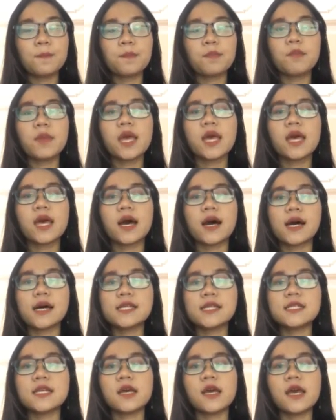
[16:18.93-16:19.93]

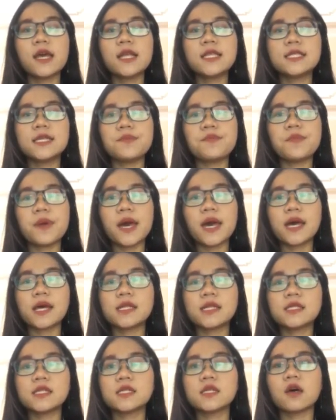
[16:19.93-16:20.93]
because it
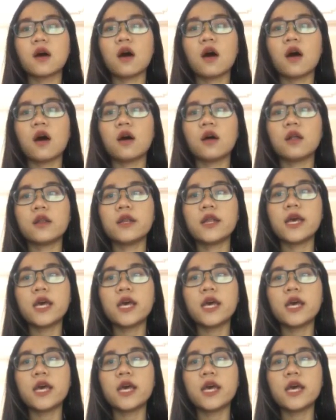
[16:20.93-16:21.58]
depends on